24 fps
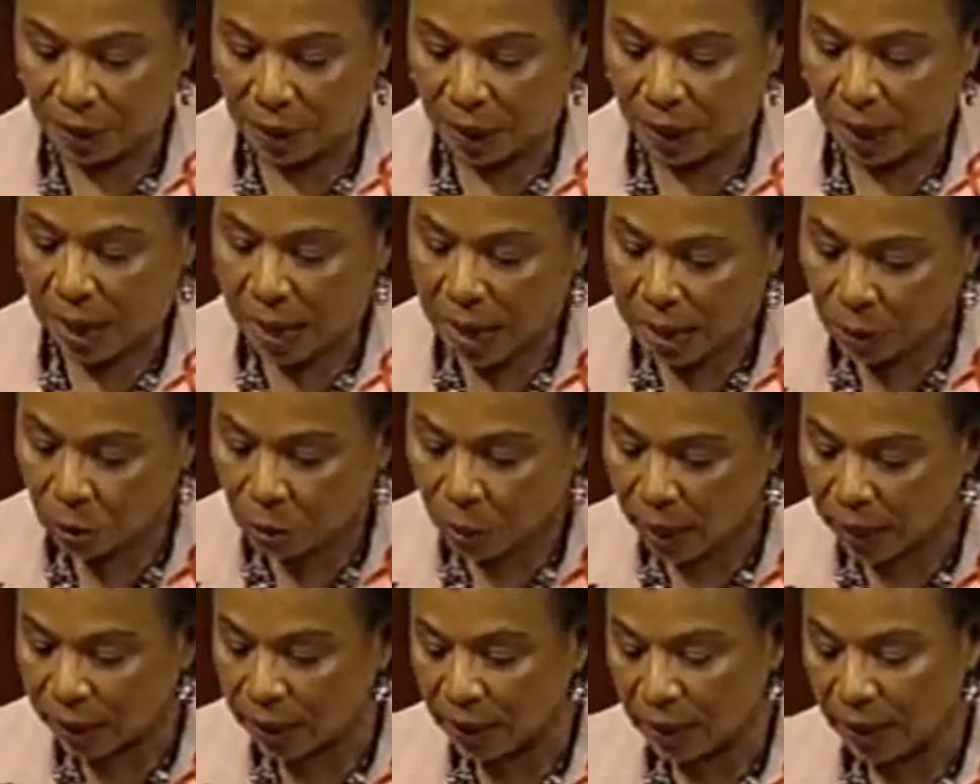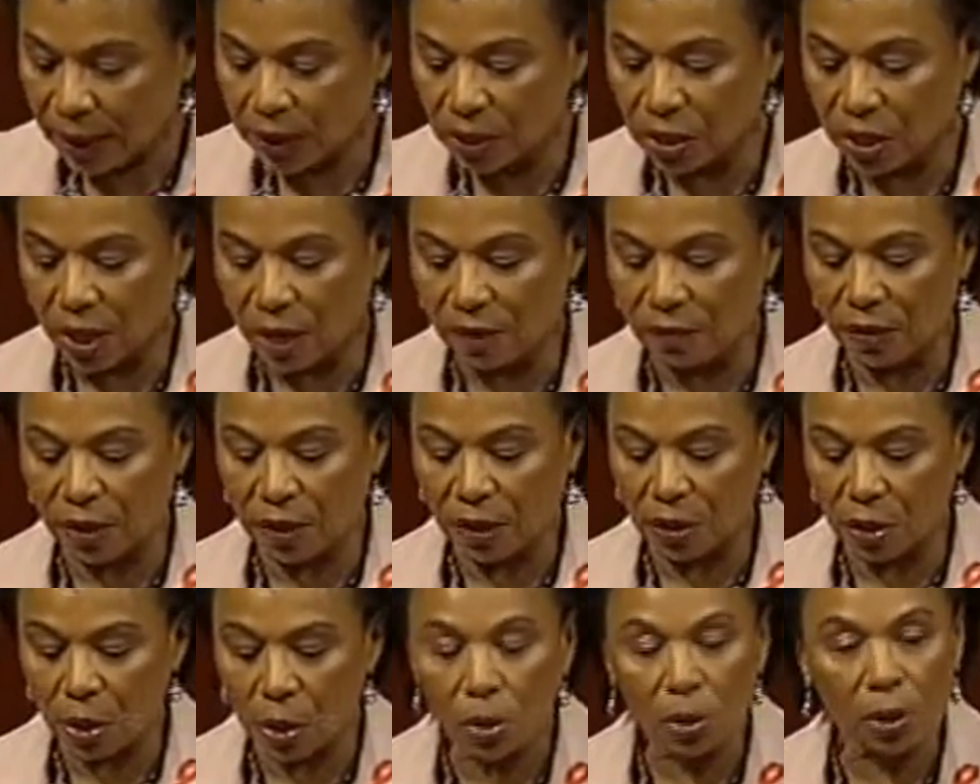Contracting HIV
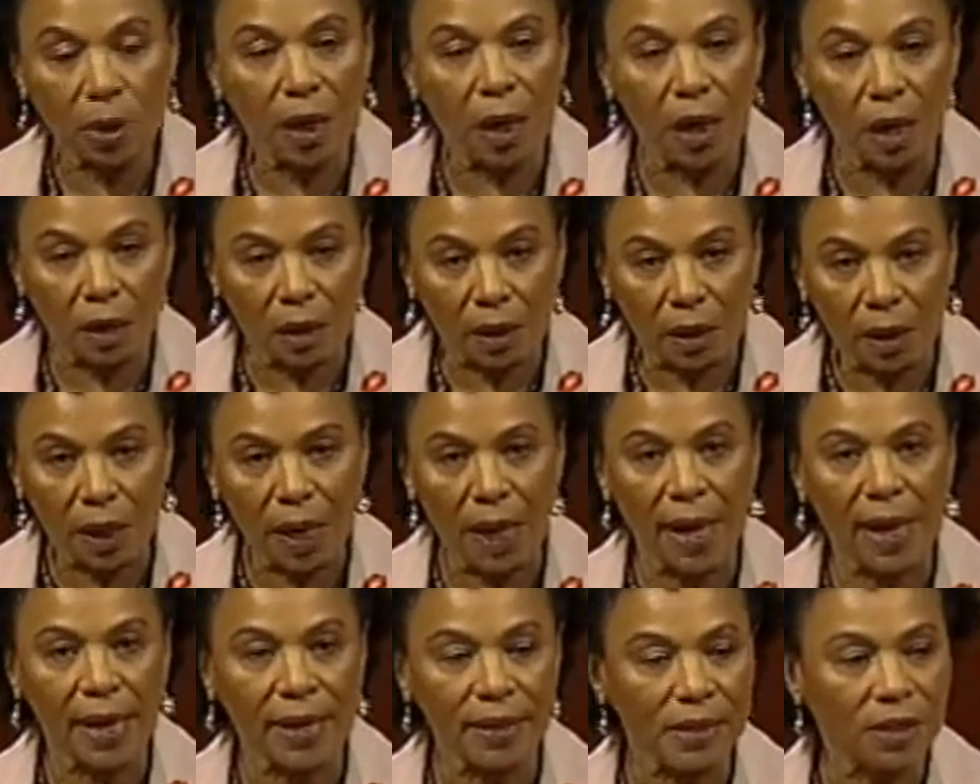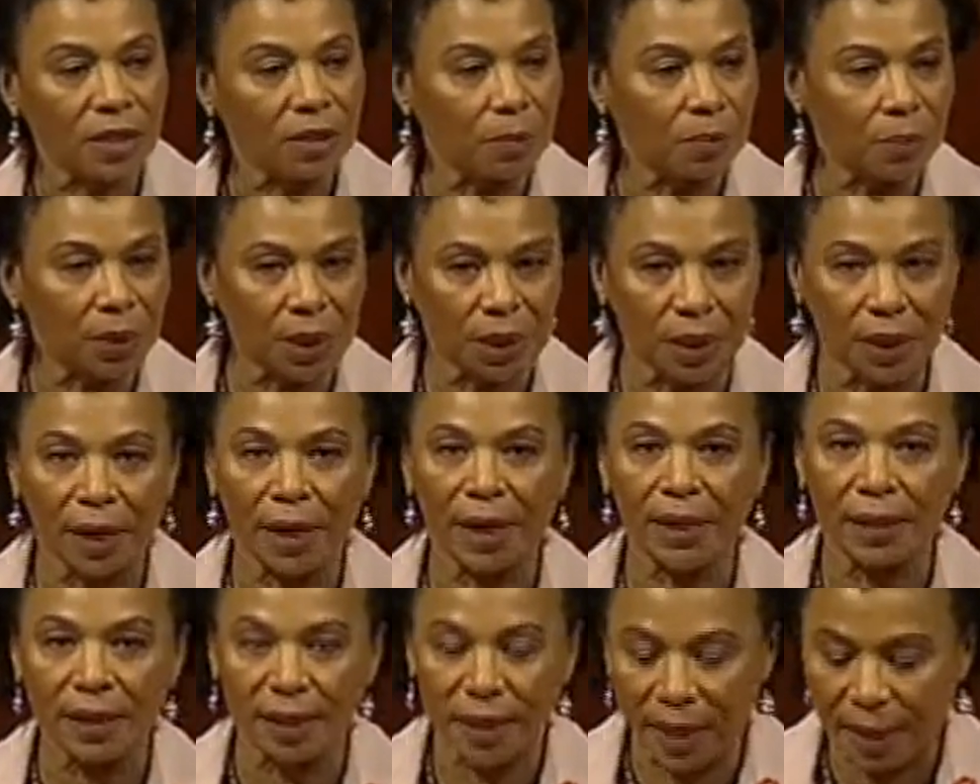no longer has to be
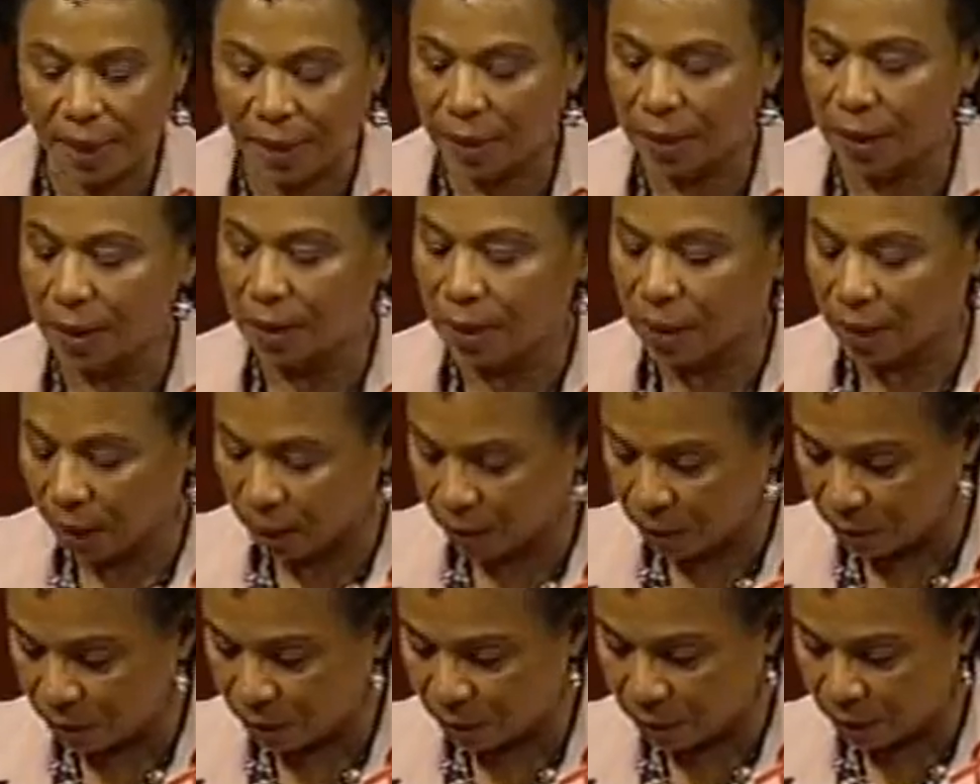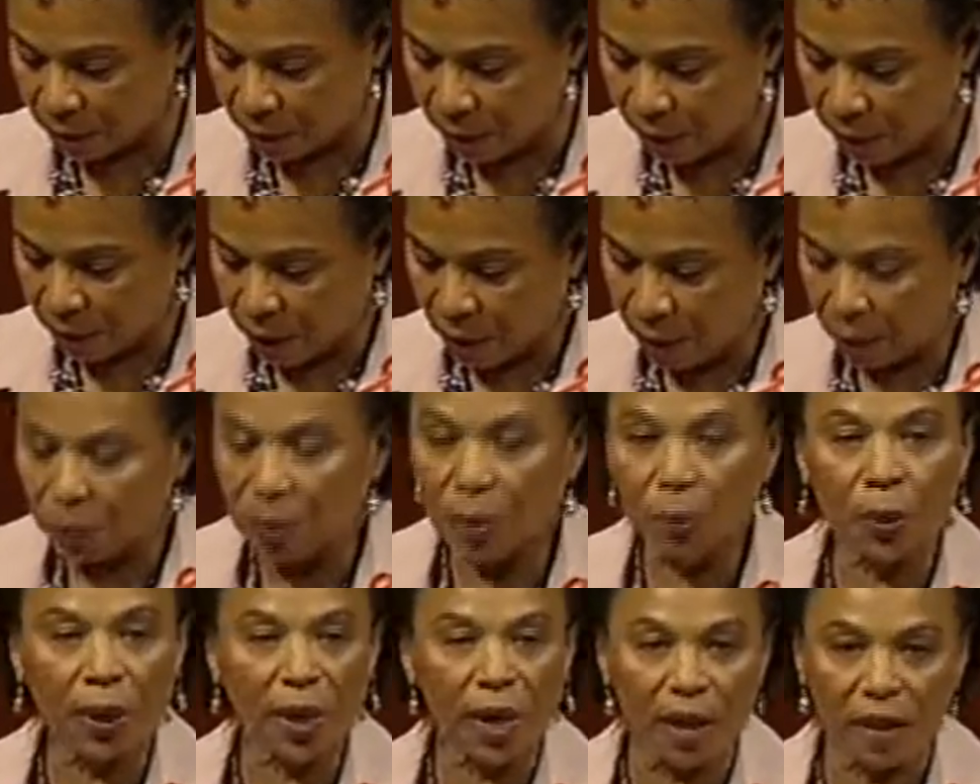a death sentence,
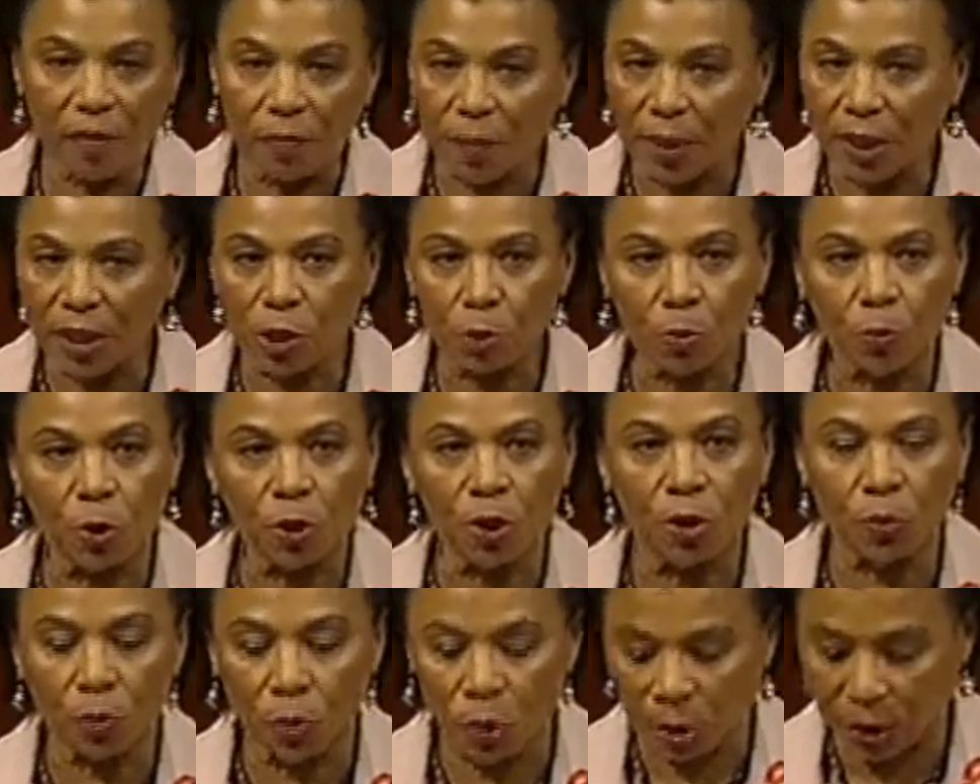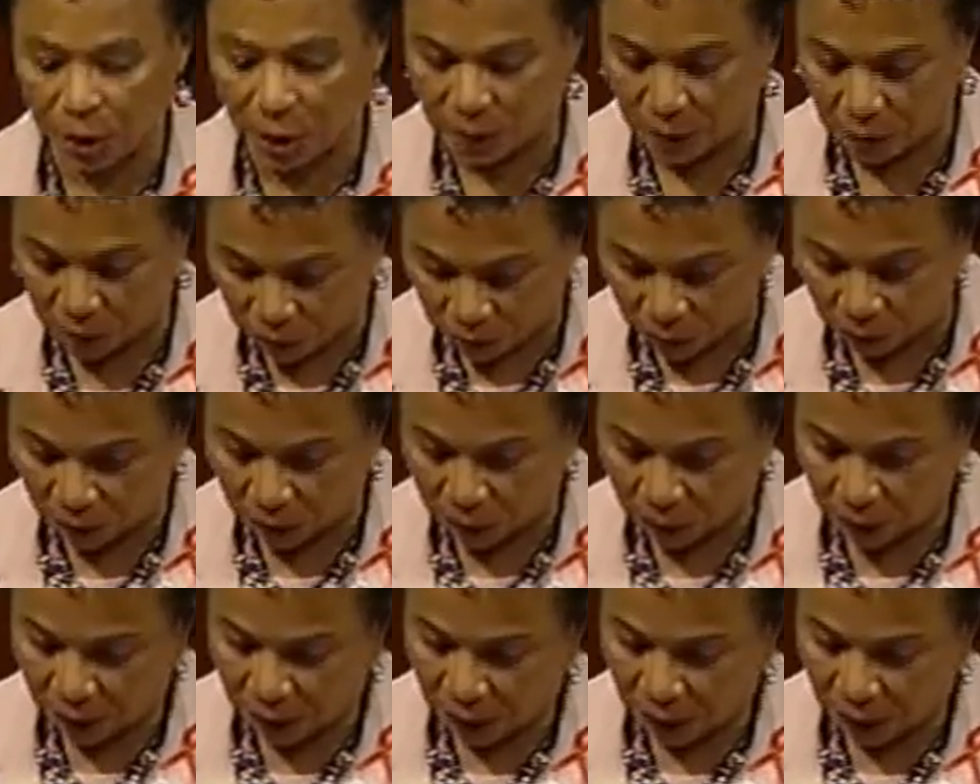but we have much more work to do.